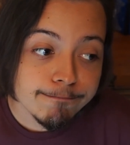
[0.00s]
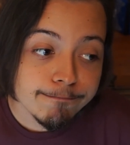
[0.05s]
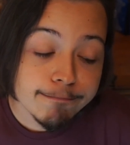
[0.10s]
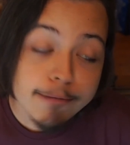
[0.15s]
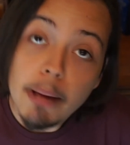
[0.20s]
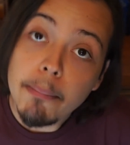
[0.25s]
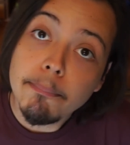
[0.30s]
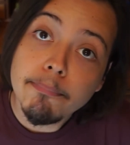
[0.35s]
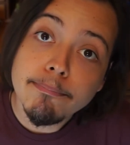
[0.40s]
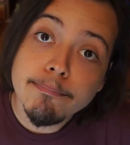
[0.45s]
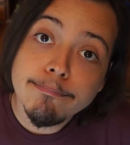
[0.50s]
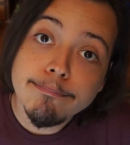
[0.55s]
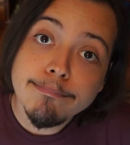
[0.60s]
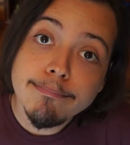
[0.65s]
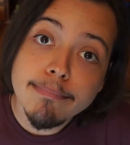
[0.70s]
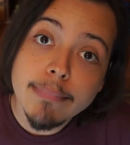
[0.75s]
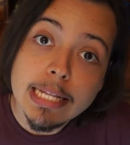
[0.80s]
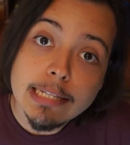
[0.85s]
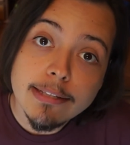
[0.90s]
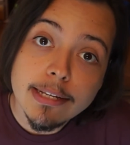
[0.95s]

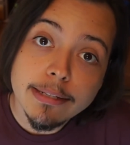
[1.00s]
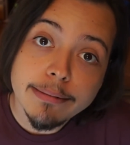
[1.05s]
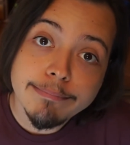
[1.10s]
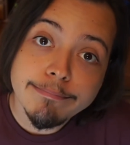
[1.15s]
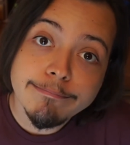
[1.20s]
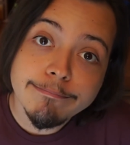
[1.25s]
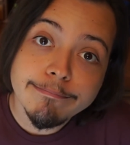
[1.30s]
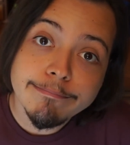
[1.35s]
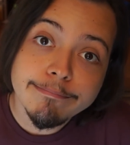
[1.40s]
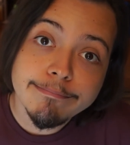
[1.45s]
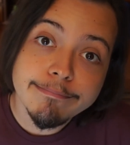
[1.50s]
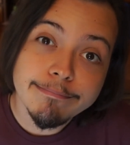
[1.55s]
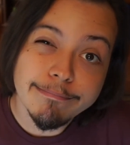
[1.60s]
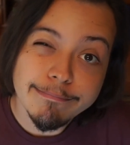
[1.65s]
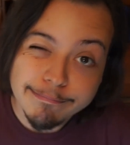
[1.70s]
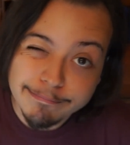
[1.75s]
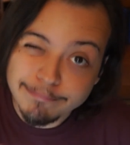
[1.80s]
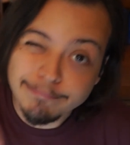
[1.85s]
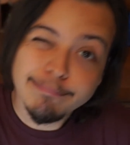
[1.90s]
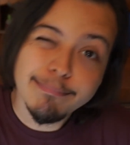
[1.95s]
Yep, that's it.
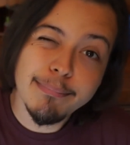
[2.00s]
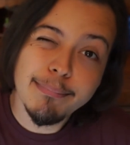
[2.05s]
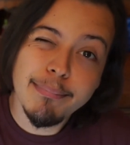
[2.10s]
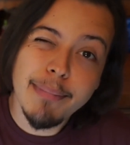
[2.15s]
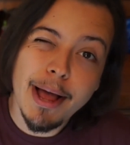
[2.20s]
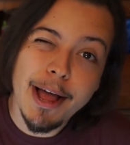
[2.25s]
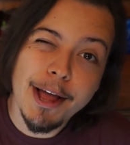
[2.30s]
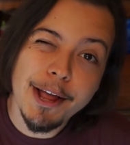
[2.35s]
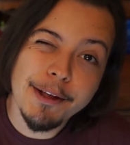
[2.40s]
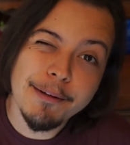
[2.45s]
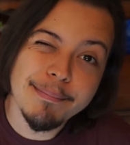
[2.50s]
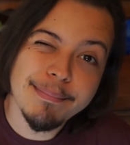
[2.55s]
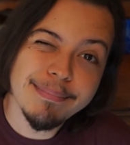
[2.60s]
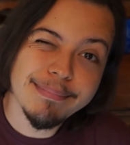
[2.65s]
Bye.